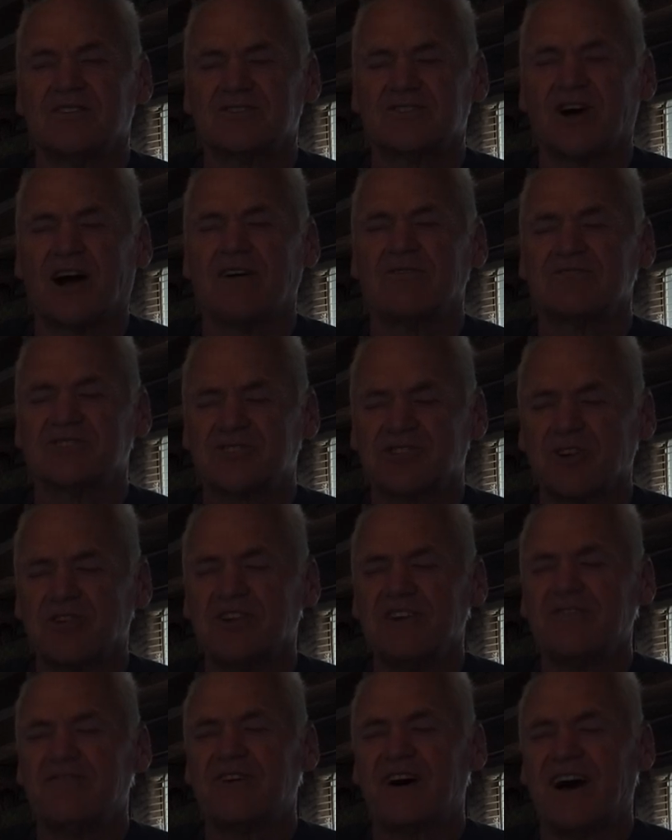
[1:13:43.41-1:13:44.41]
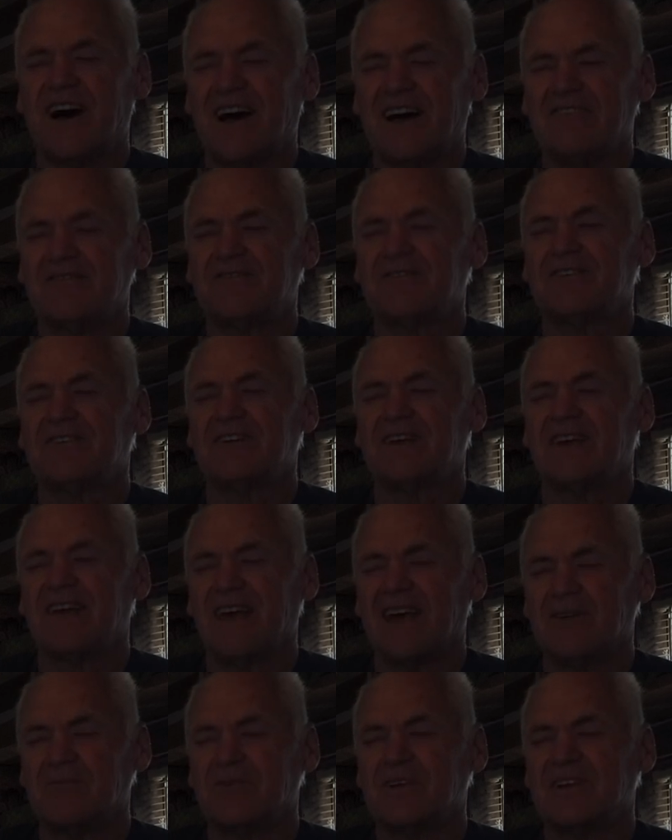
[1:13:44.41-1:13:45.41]
So I was 35,
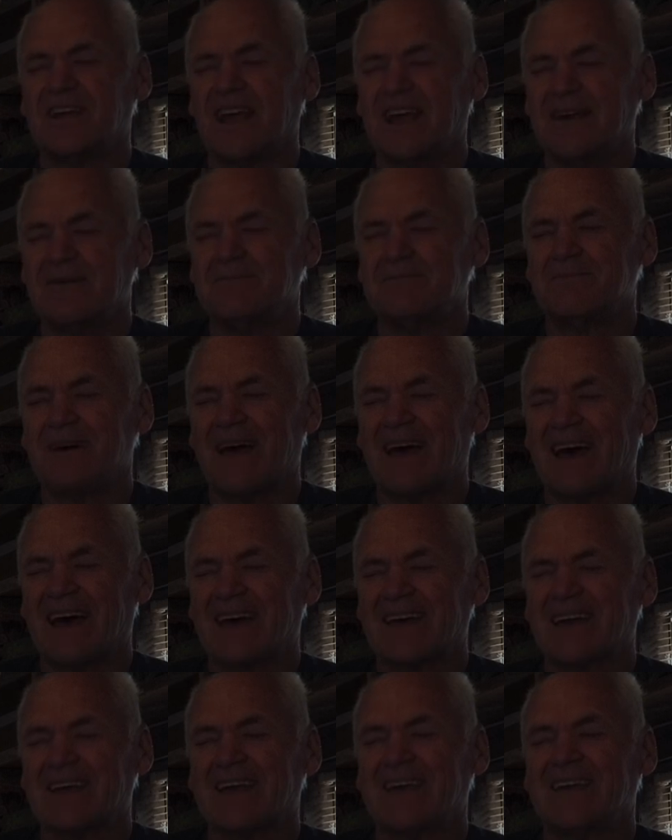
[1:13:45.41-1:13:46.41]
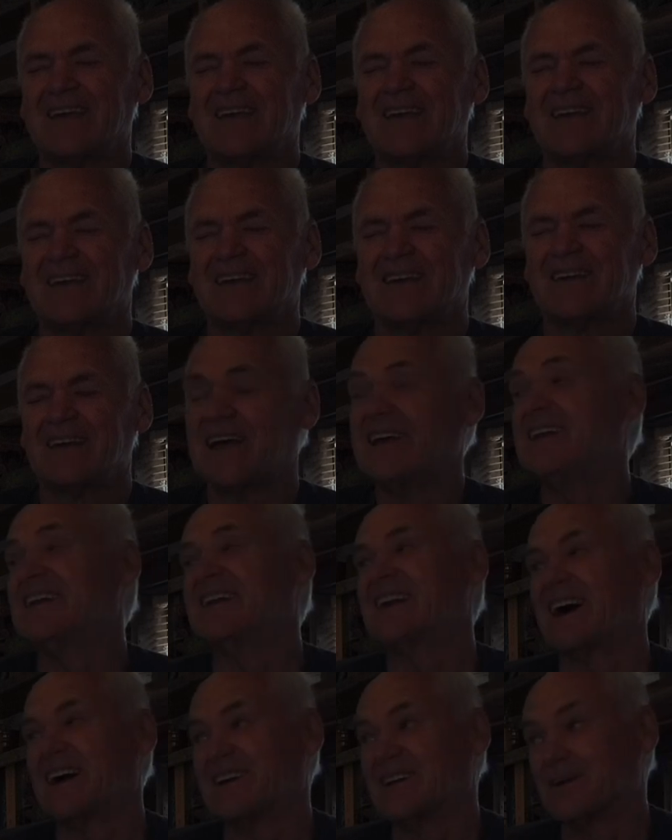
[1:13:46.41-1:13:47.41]
and we came back
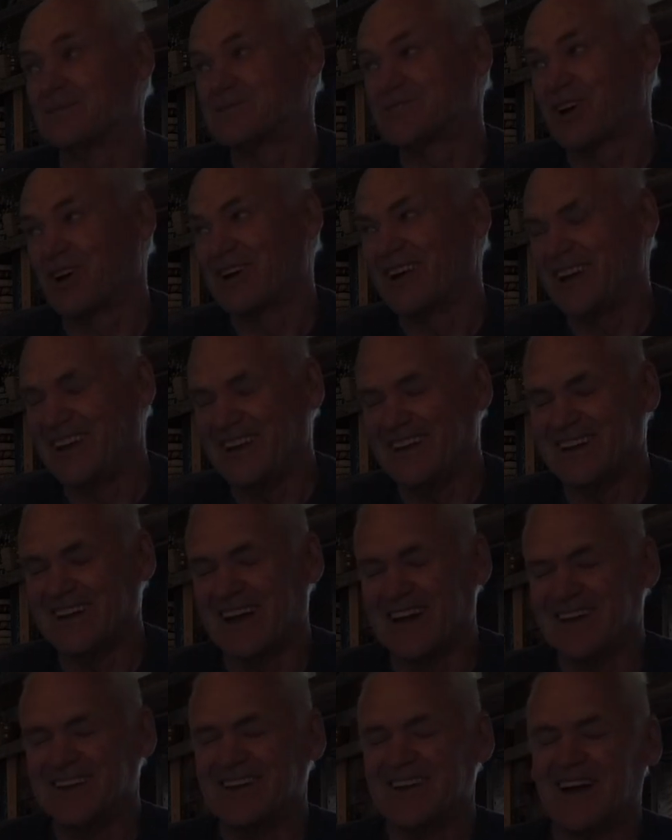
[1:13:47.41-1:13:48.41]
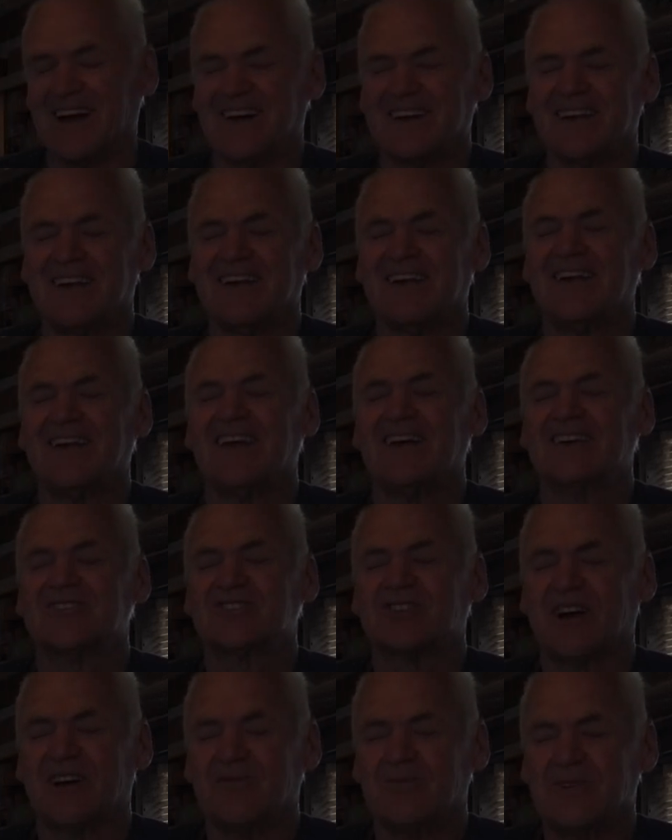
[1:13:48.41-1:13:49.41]
89. I'm sorry, 89. Yeah.
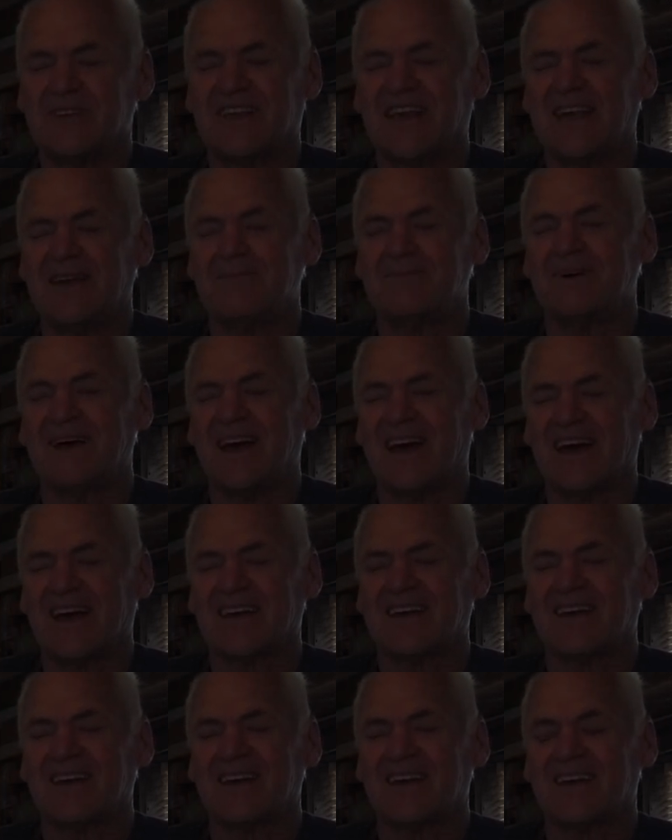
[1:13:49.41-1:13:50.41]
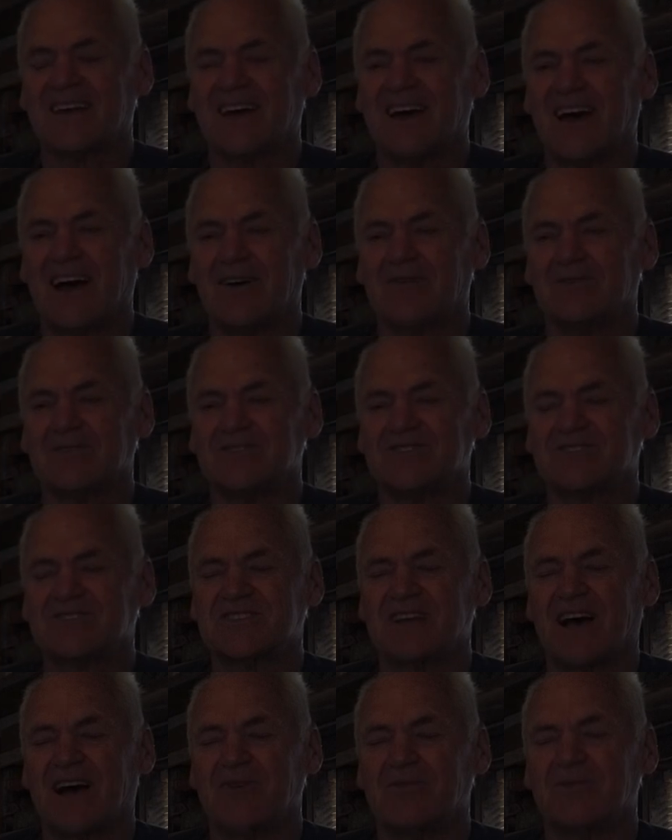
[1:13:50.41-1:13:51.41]
So we came back. I
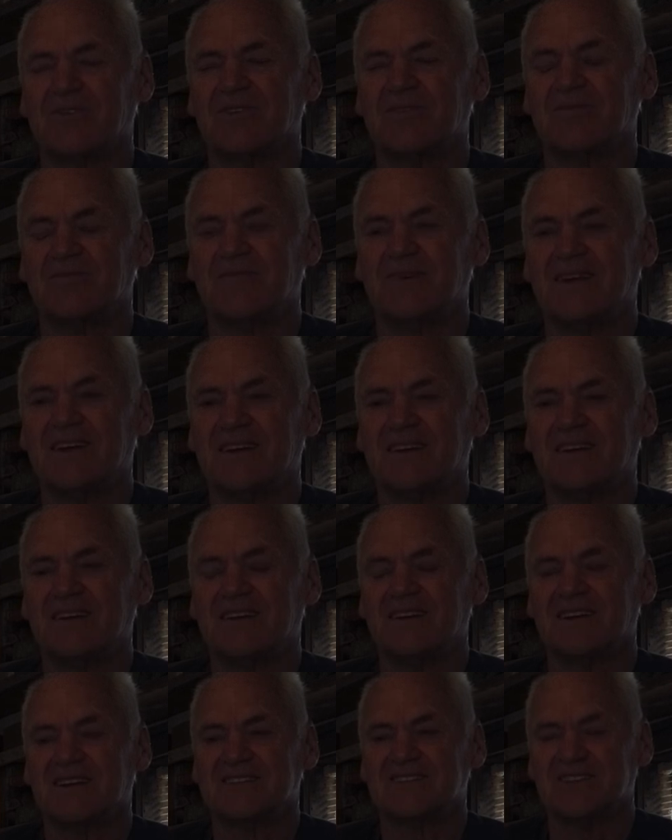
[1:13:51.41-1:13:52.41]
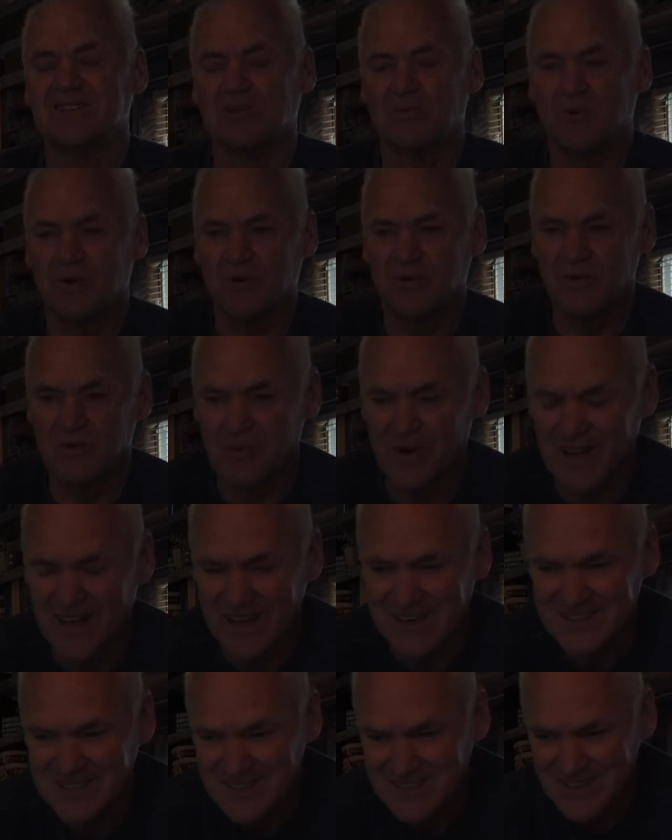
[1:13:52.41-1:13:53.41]
would have been. Let's see. When we
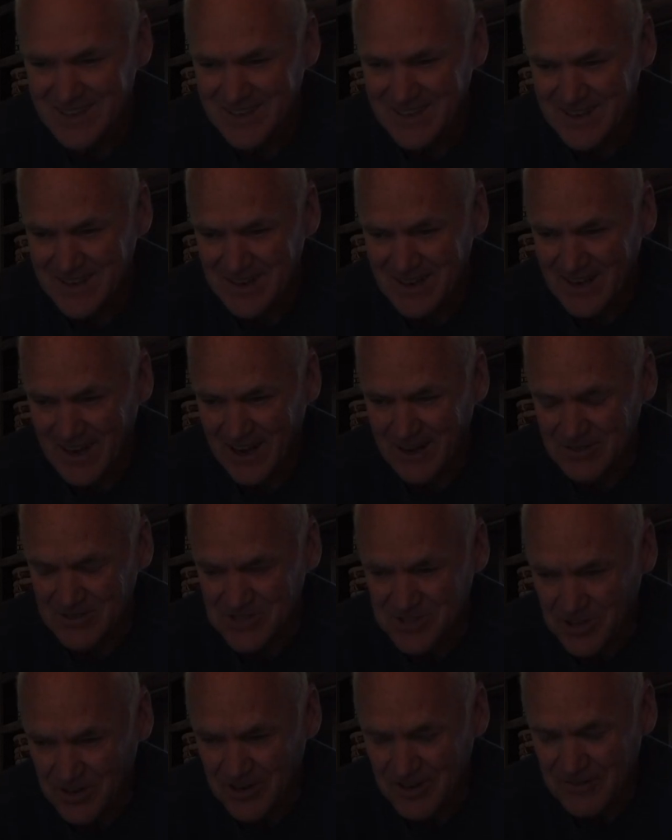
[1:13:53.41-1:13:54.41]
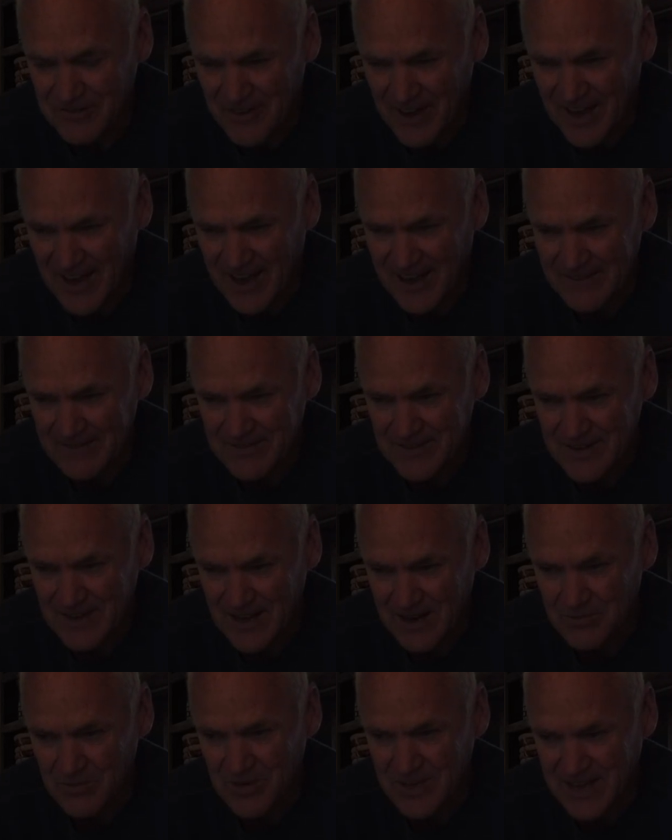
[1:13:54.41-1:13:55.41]
went, I was 35,
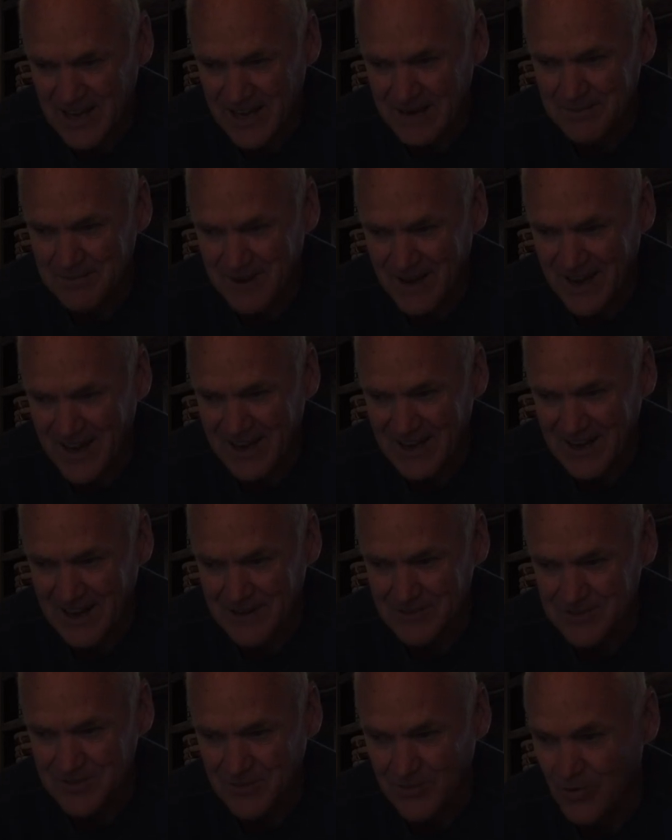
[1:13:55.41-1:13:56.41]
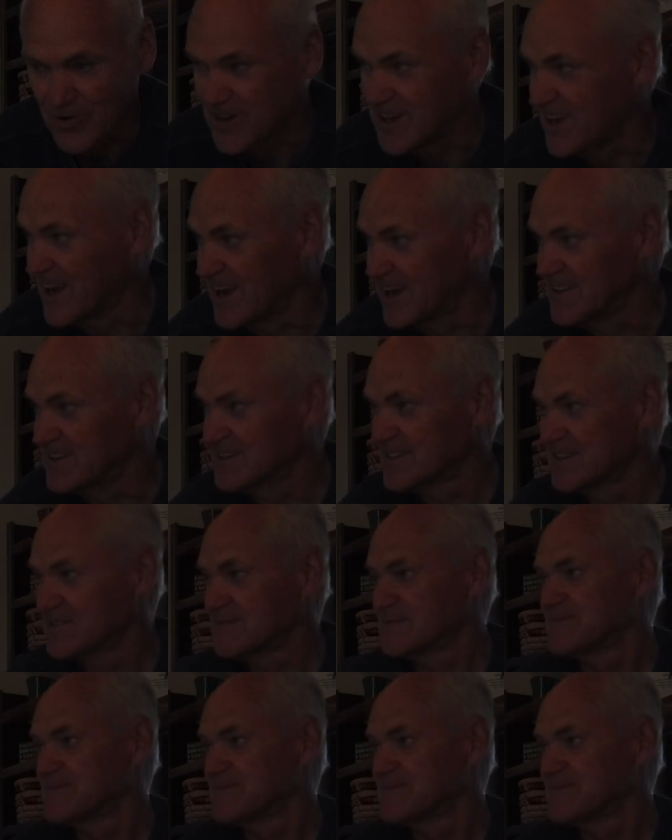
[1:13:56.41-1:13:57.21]
and we came back. I was 48.